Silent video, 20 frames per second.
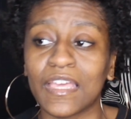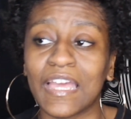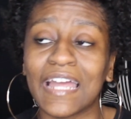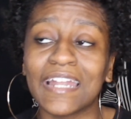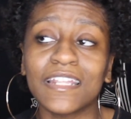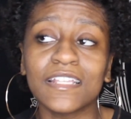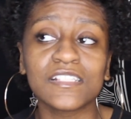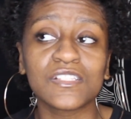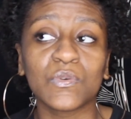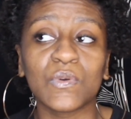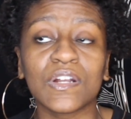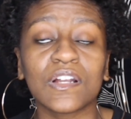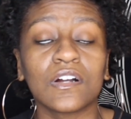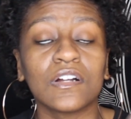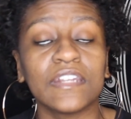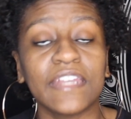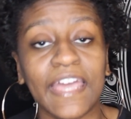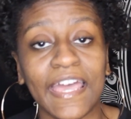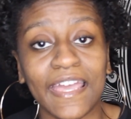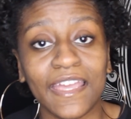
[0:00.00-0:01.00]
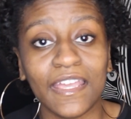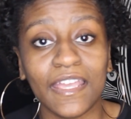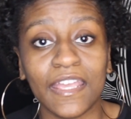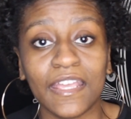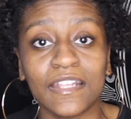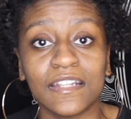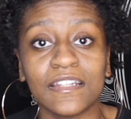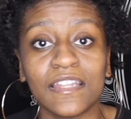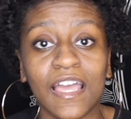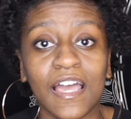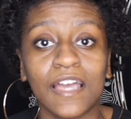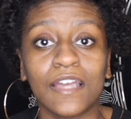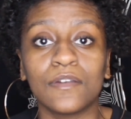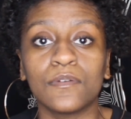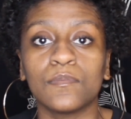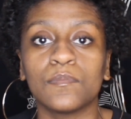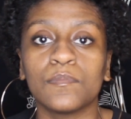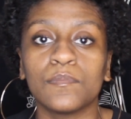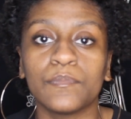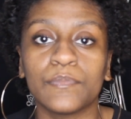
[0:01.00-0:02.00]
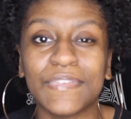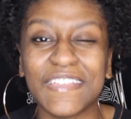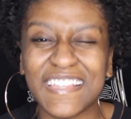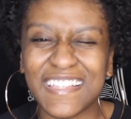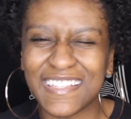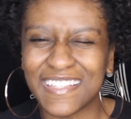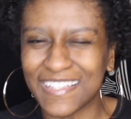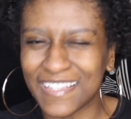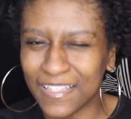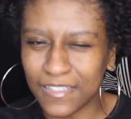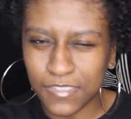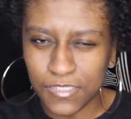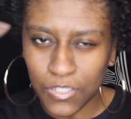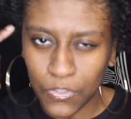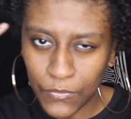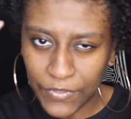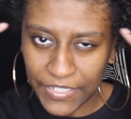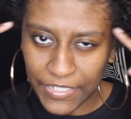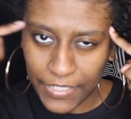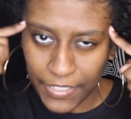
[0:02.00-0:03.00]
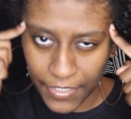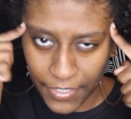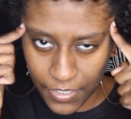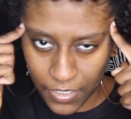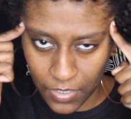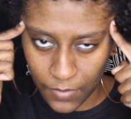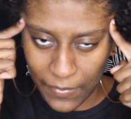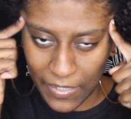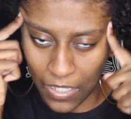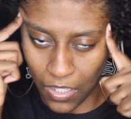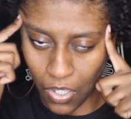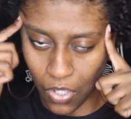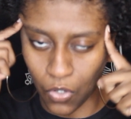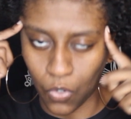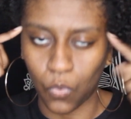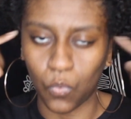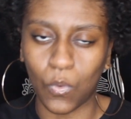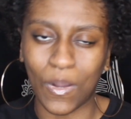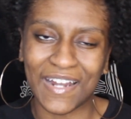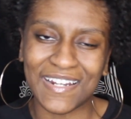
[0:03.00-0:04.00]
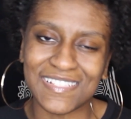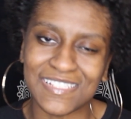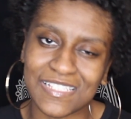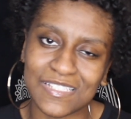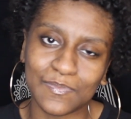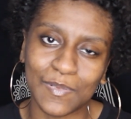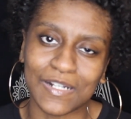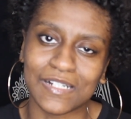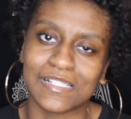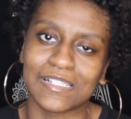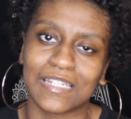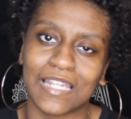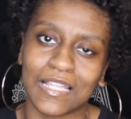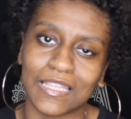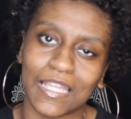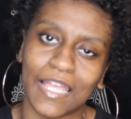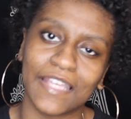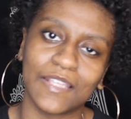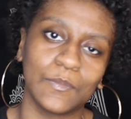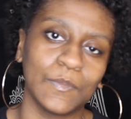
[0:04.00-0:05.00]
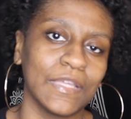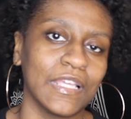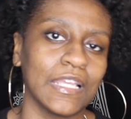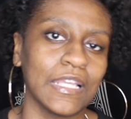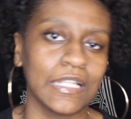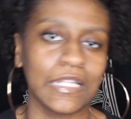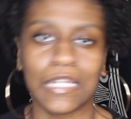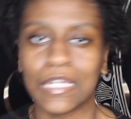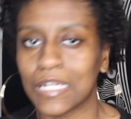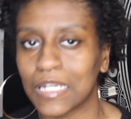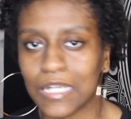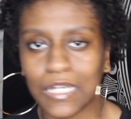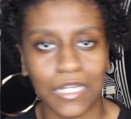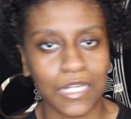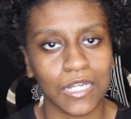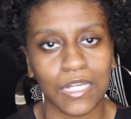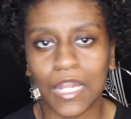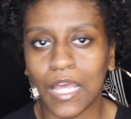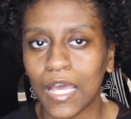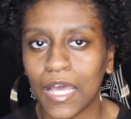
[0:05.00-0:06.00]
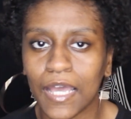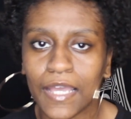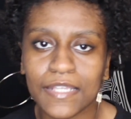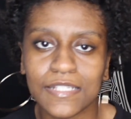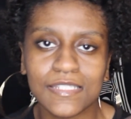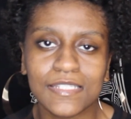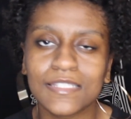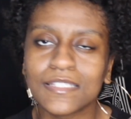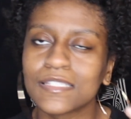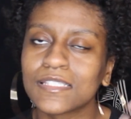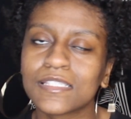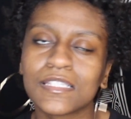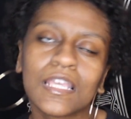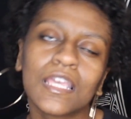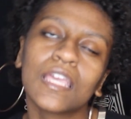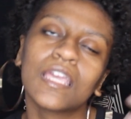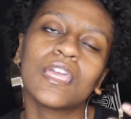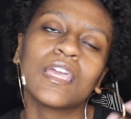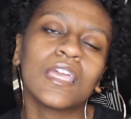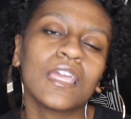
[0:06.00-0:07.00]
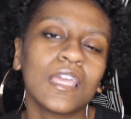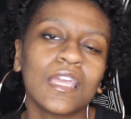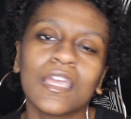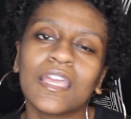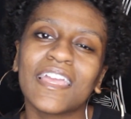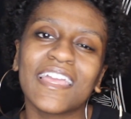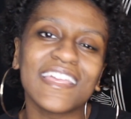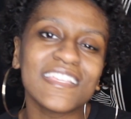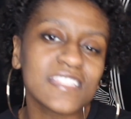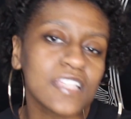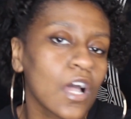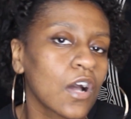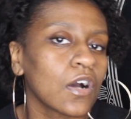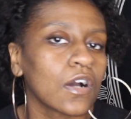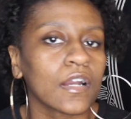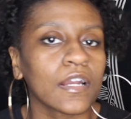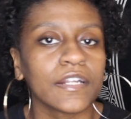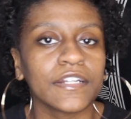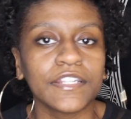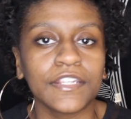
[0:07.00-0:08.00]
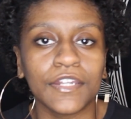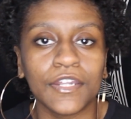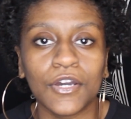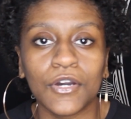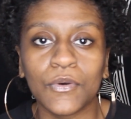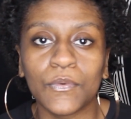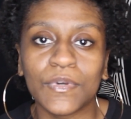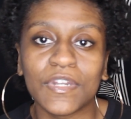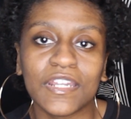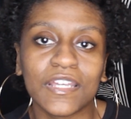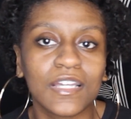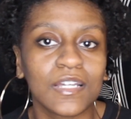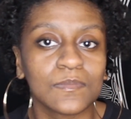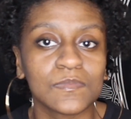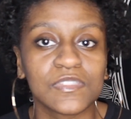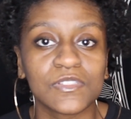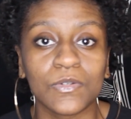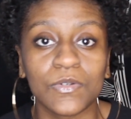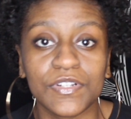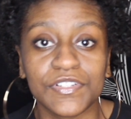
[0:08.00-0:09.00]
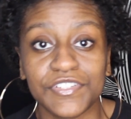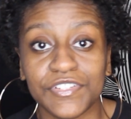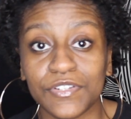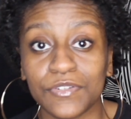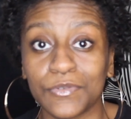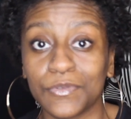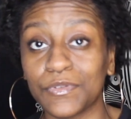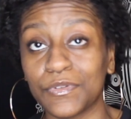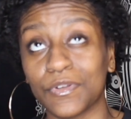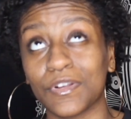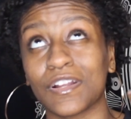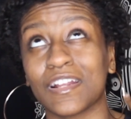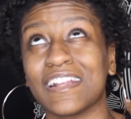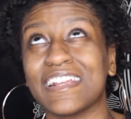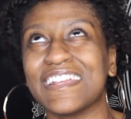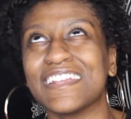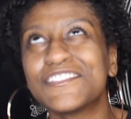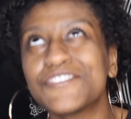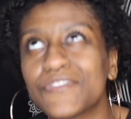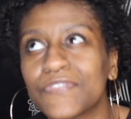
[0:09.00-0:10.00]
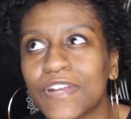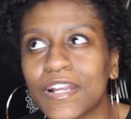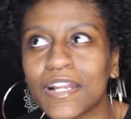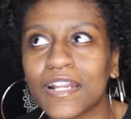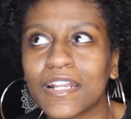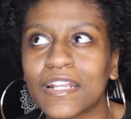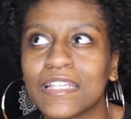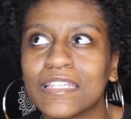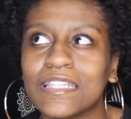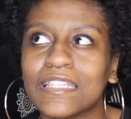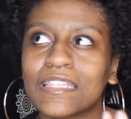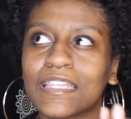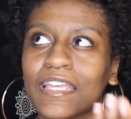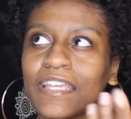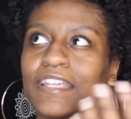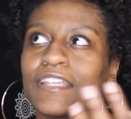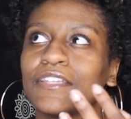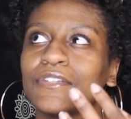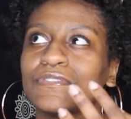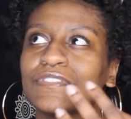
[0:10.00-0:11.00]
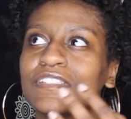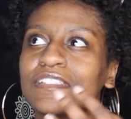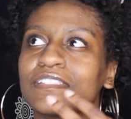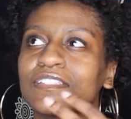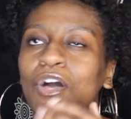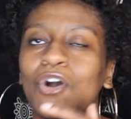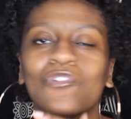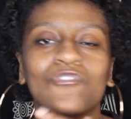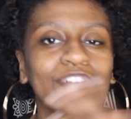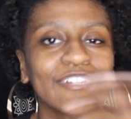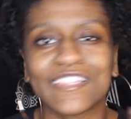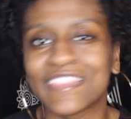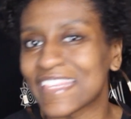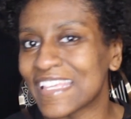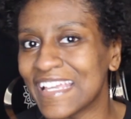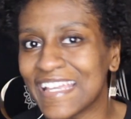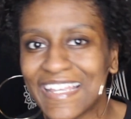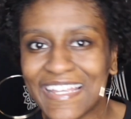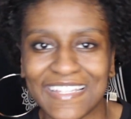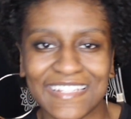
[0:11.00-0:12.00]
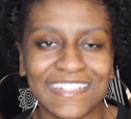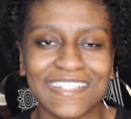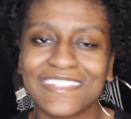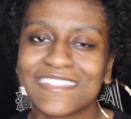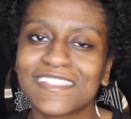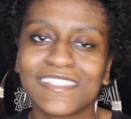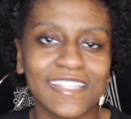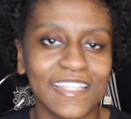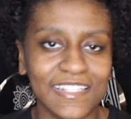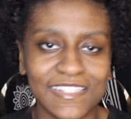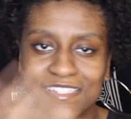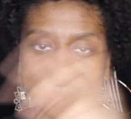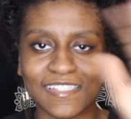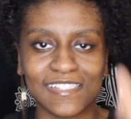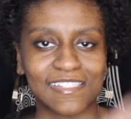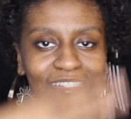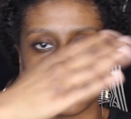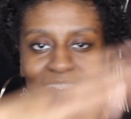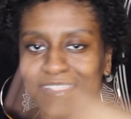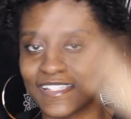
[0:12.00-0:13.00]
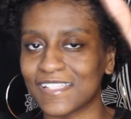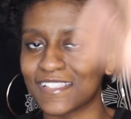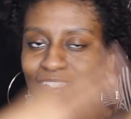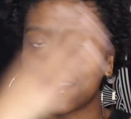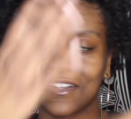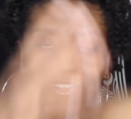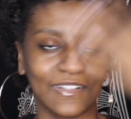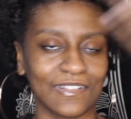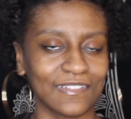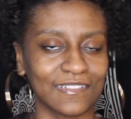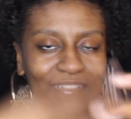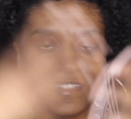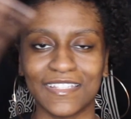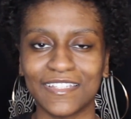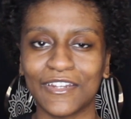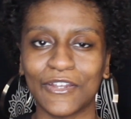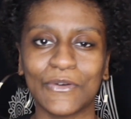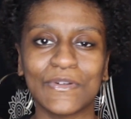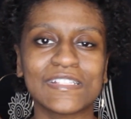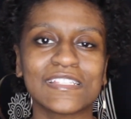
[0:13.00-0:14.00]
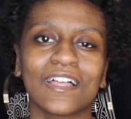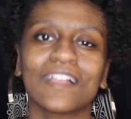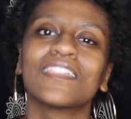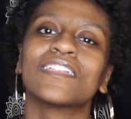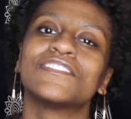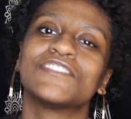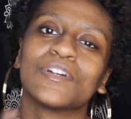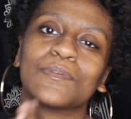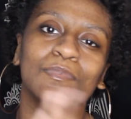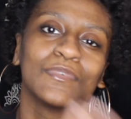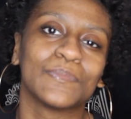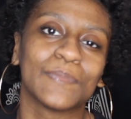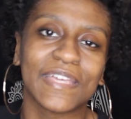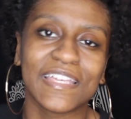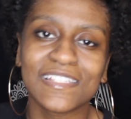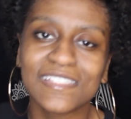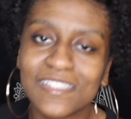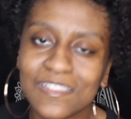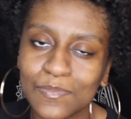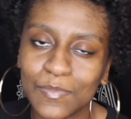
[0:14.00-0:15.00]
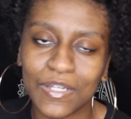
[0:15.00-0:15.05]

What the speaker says: I need to work on that and not be so in here about, oh, why does this person not like me? Da, da, da, da, da. It's just, it's hard, you know, when it comes towards you're an introvert, and then like you just overthink, and it's all, you know, it's all a jumbled mess.